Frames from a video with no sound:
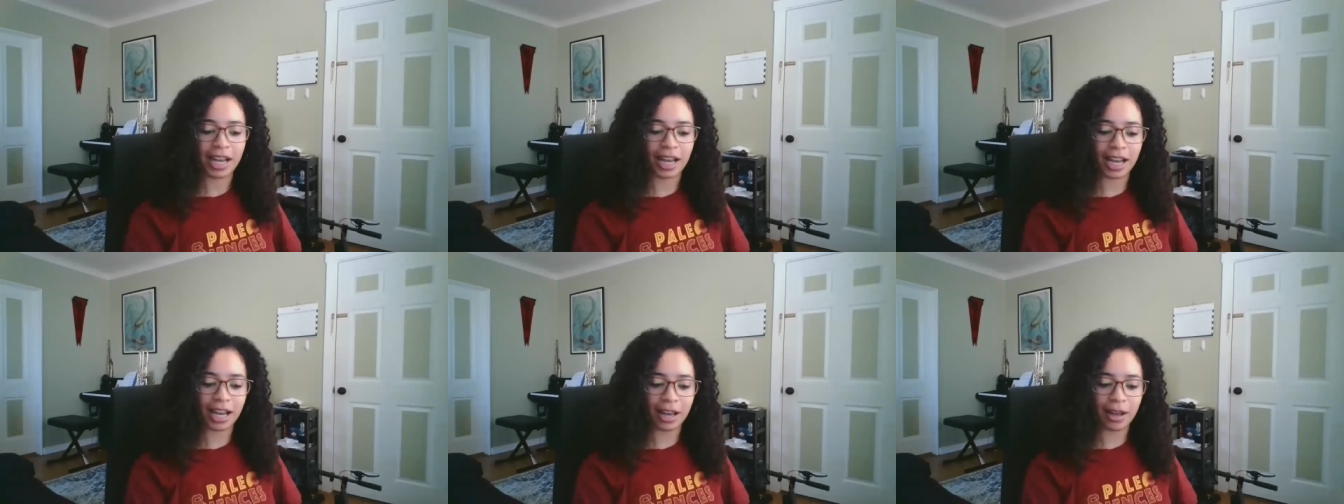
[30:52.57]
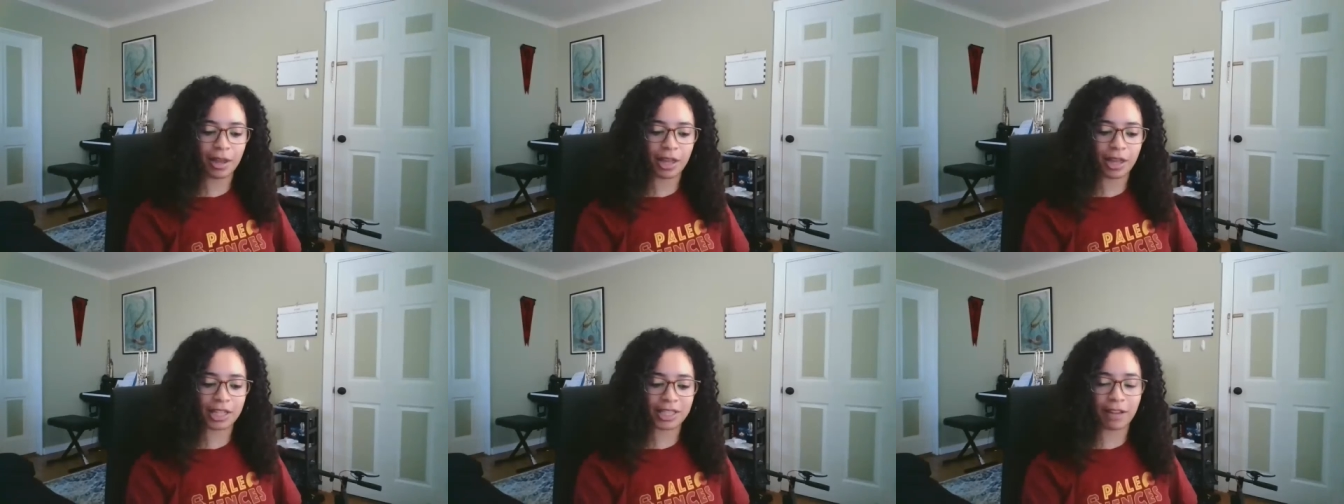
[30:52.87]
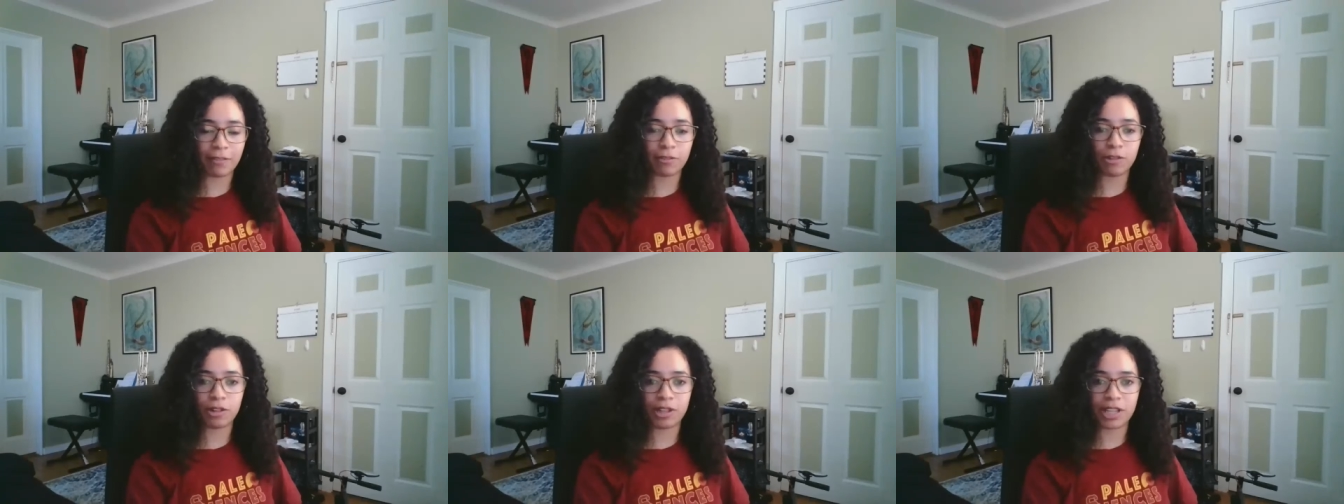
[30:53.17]
It's
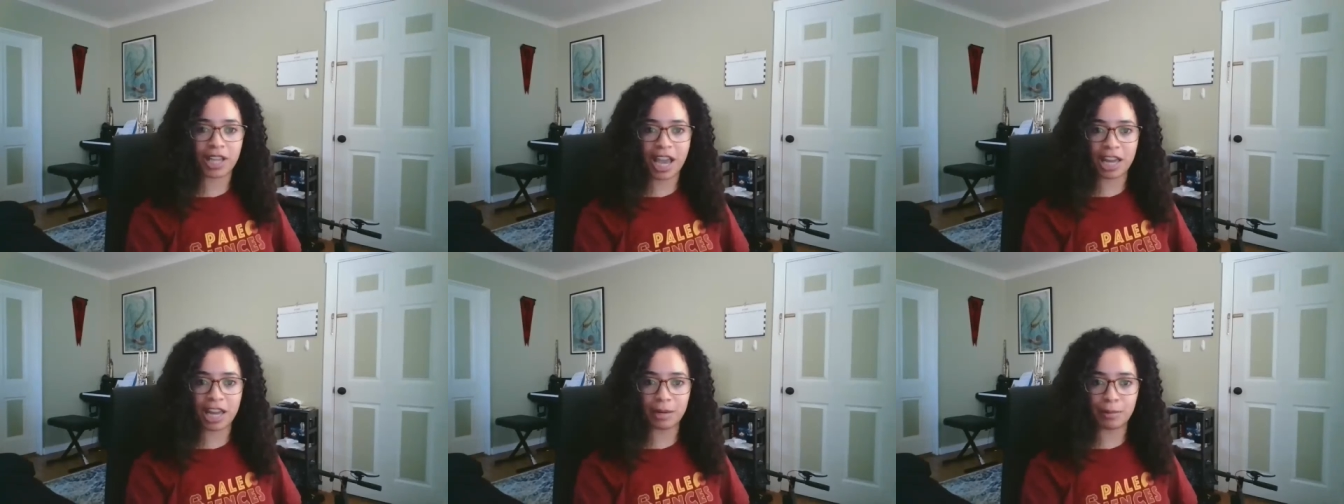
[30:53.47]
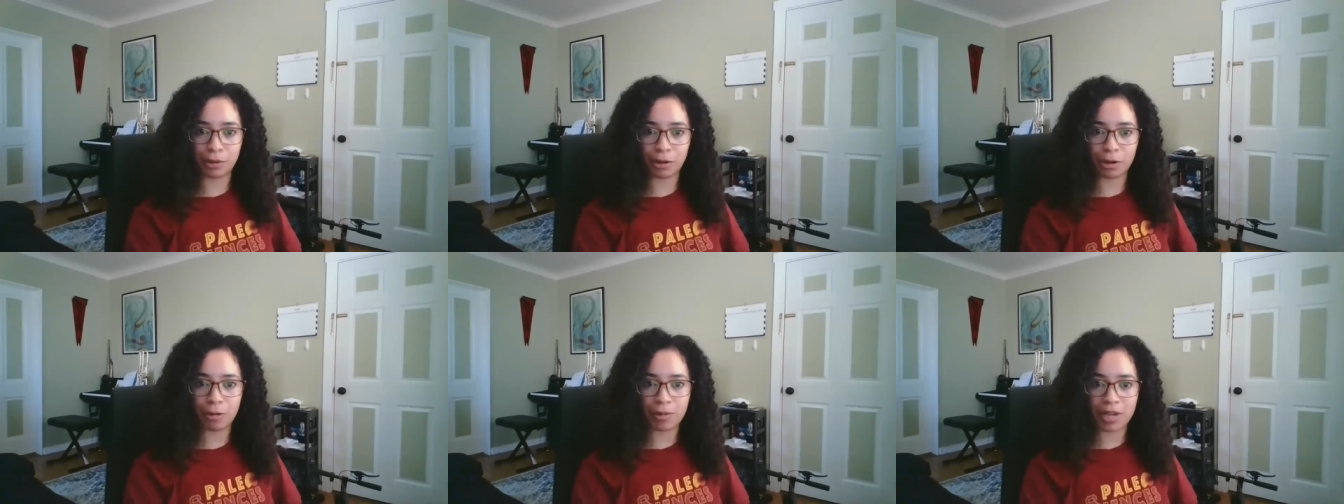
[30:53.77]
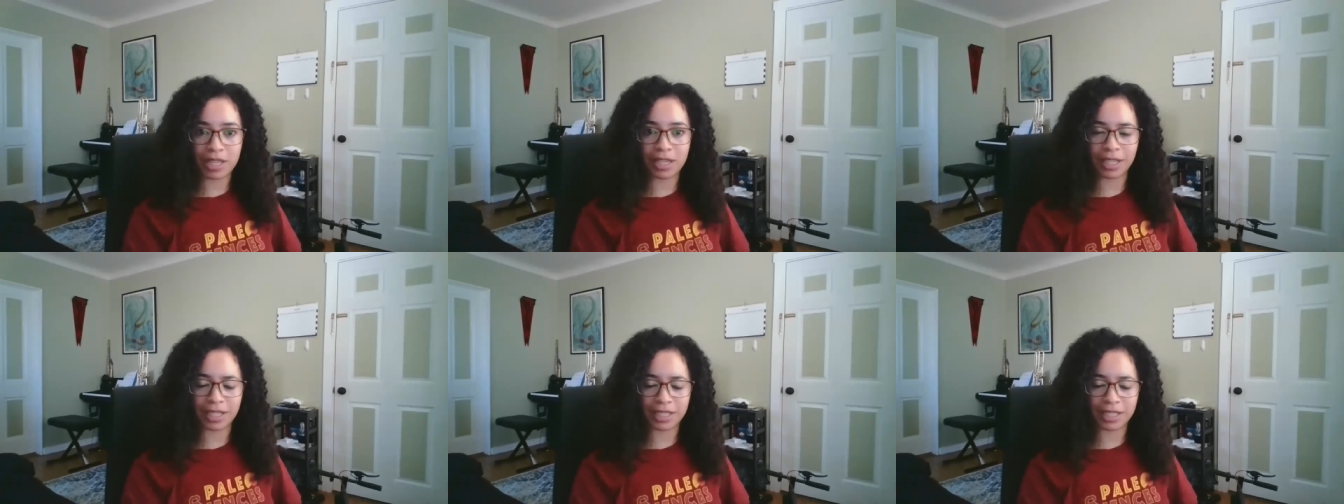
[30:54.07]
after the end
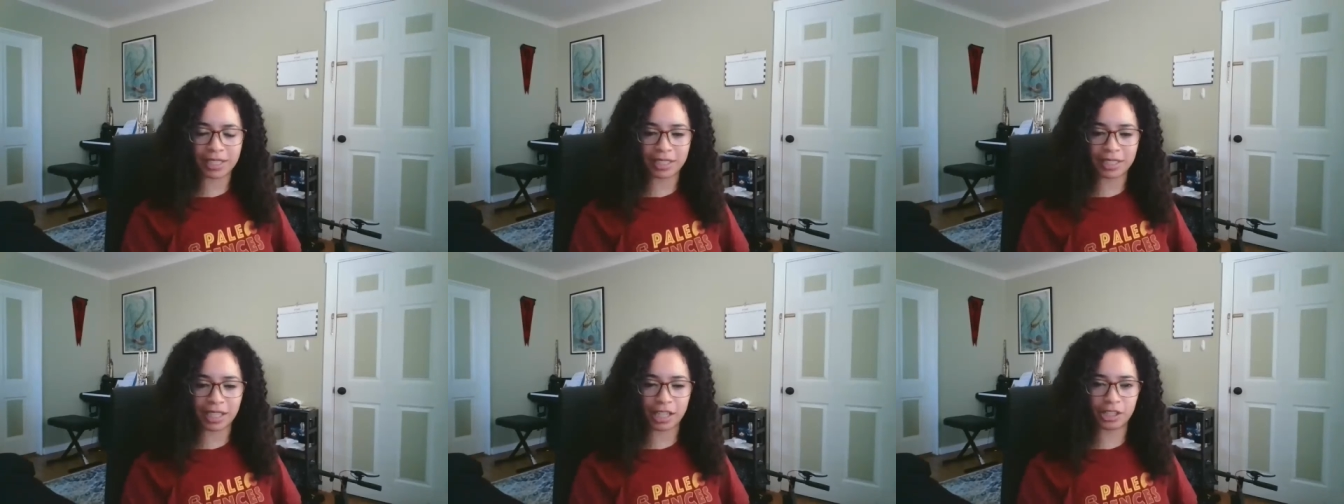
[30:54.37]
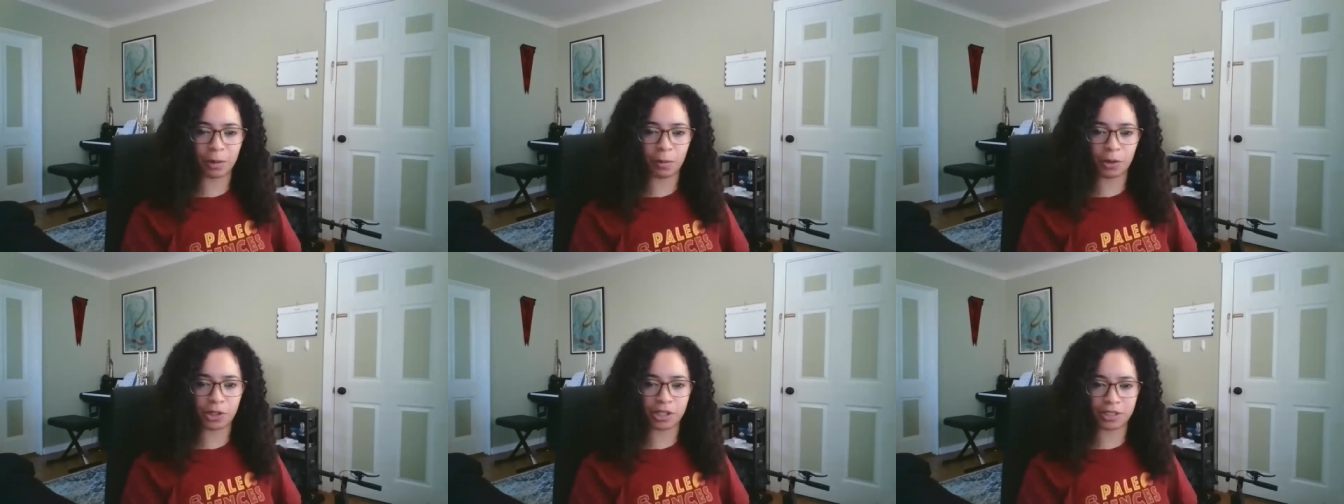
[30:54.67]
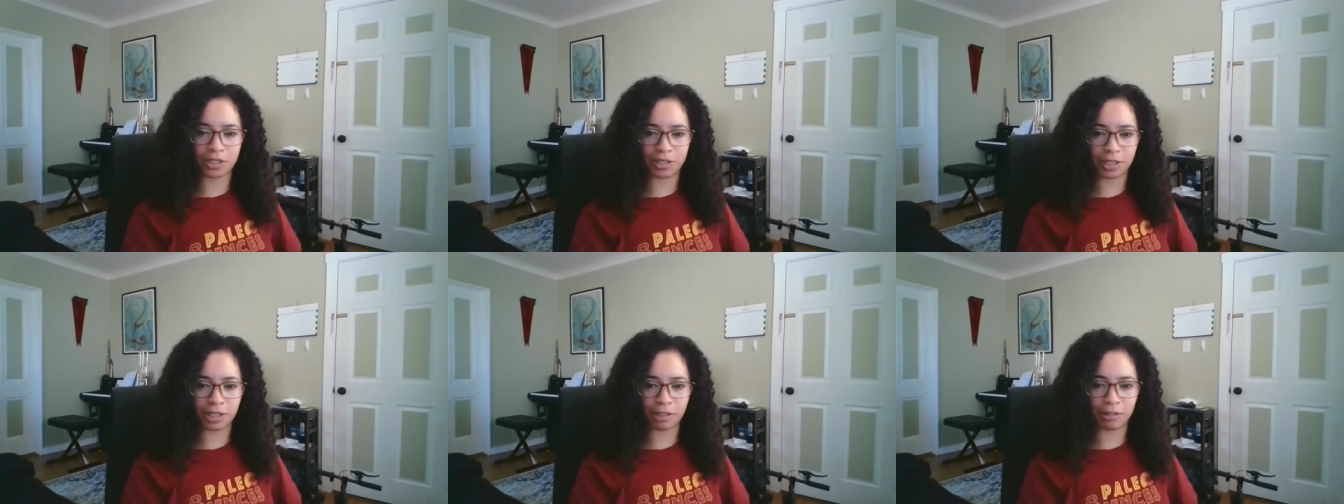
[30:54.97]
Permian extinction, which
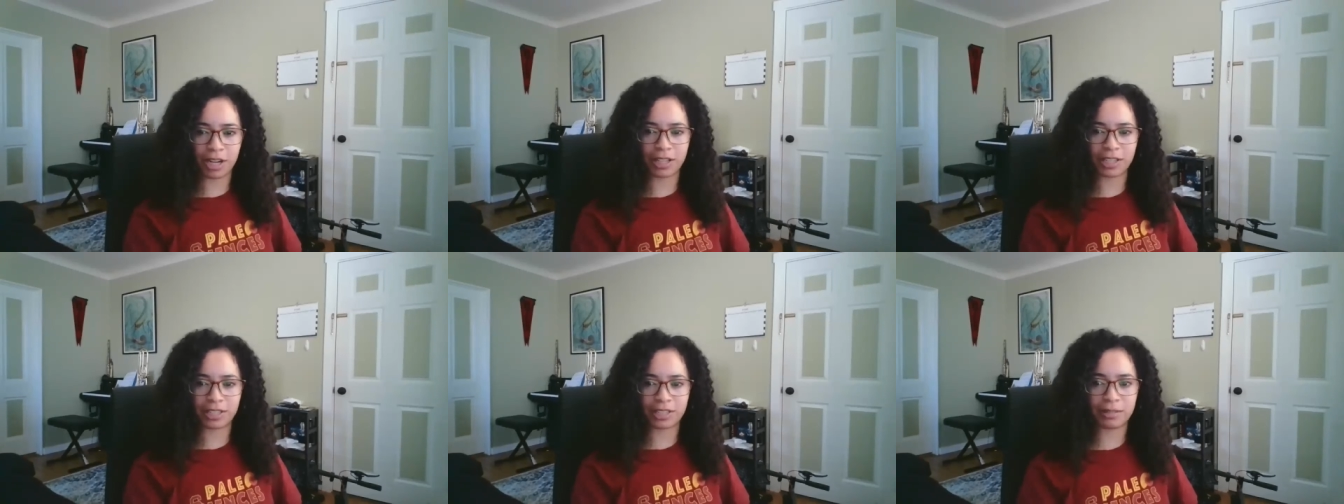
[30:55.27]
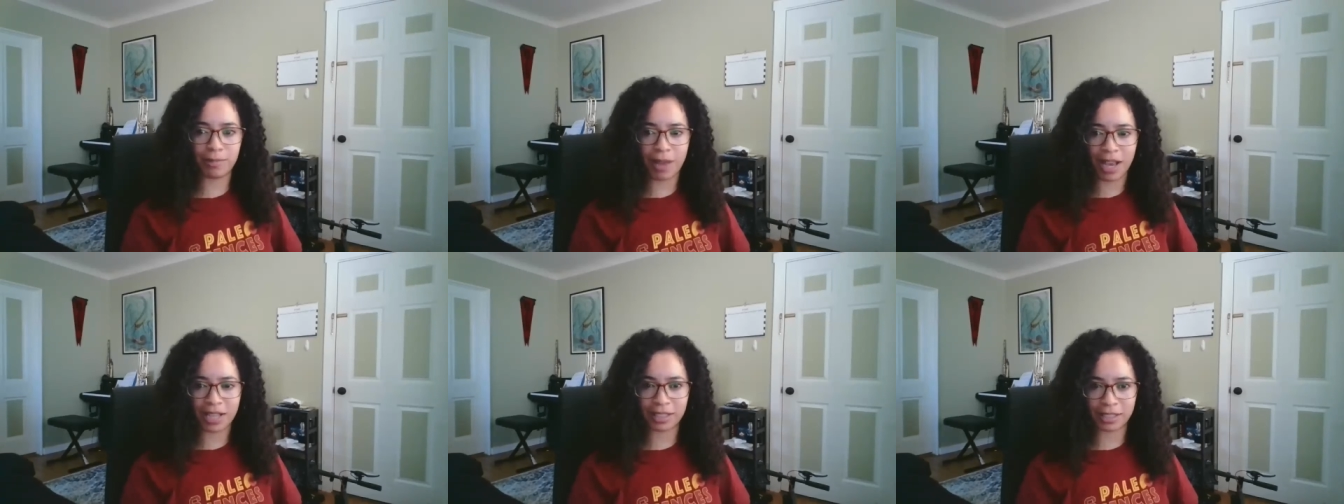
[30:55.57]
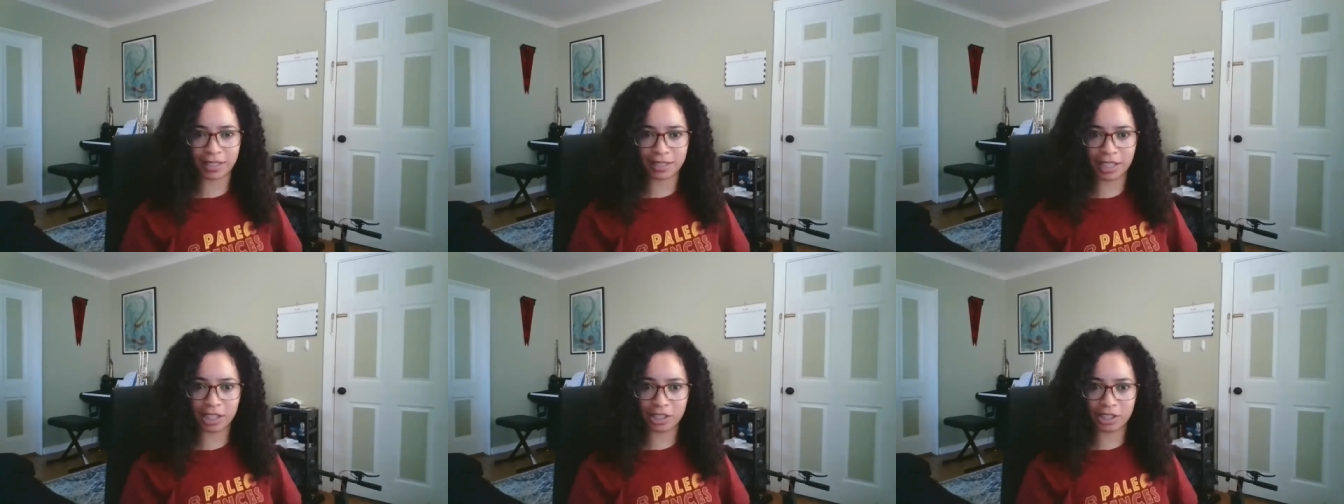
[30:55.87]
is the greatest mass
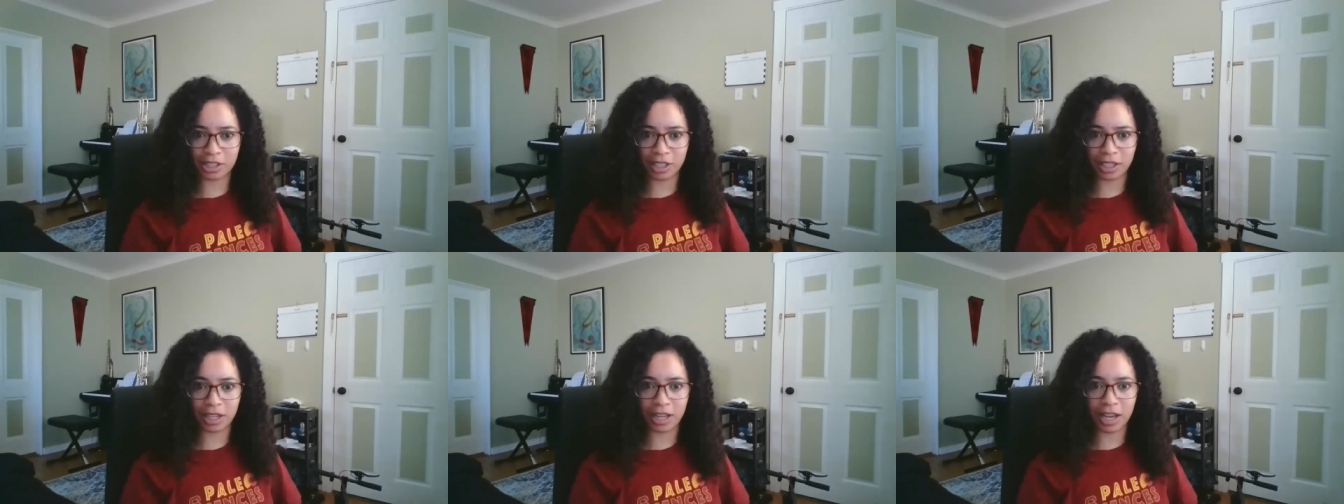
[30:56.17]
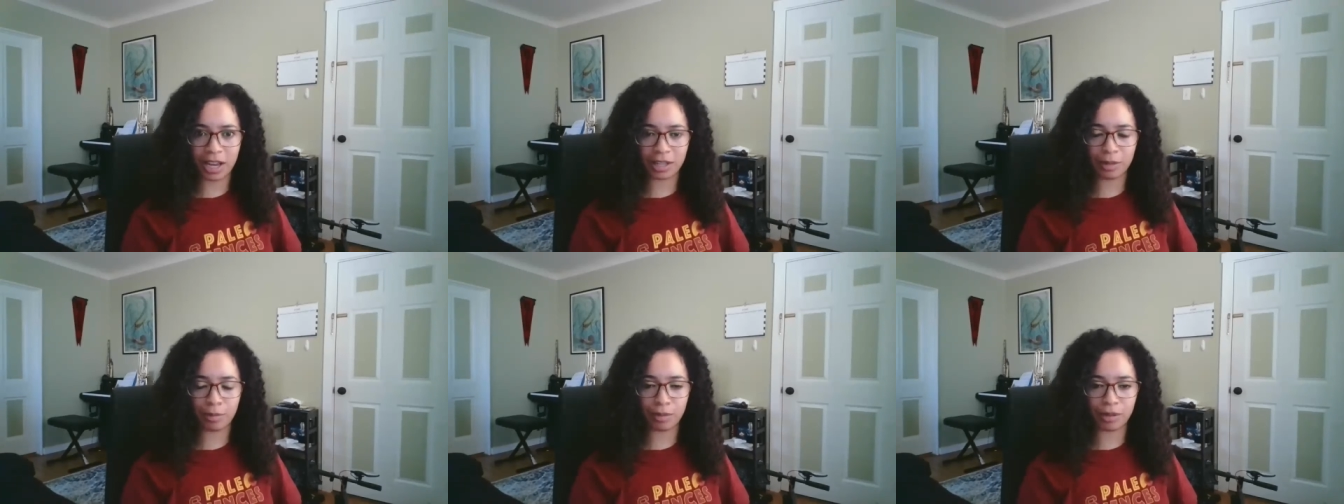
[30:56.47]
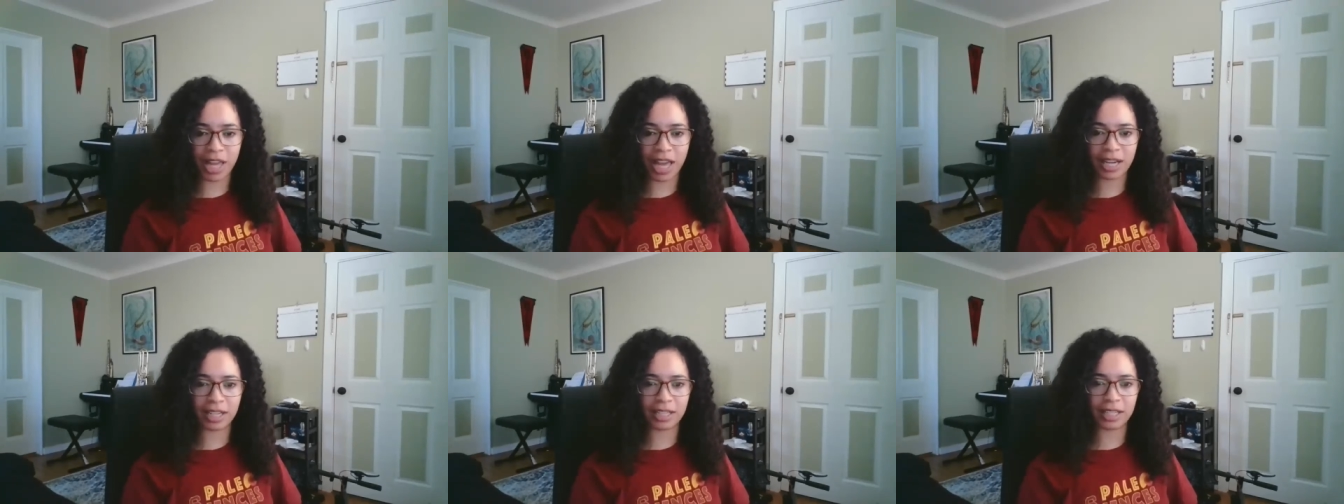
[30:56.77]
extinction on the
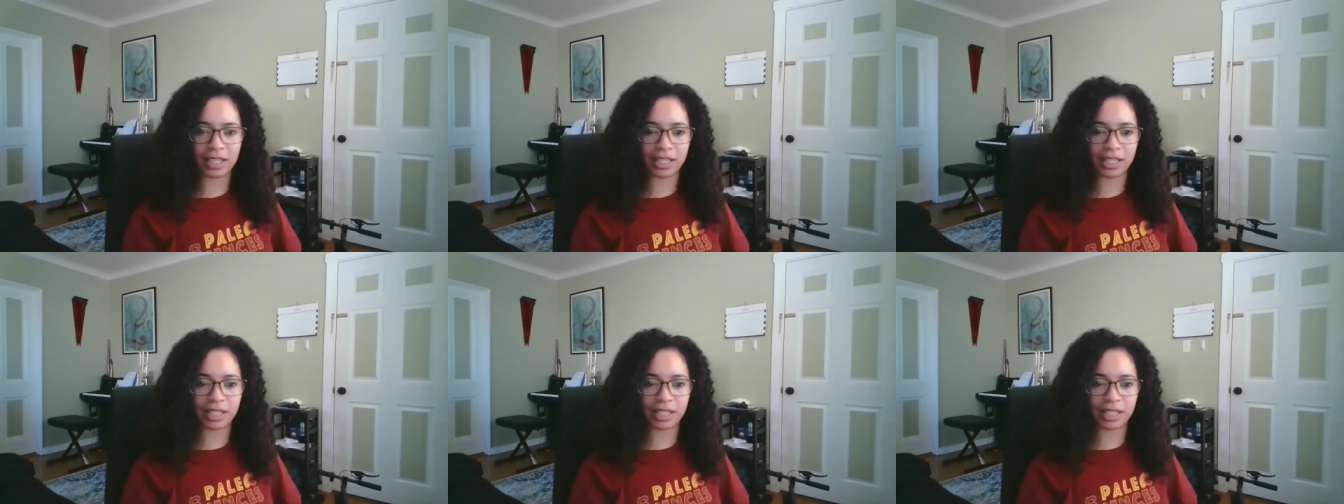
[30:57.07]
planet.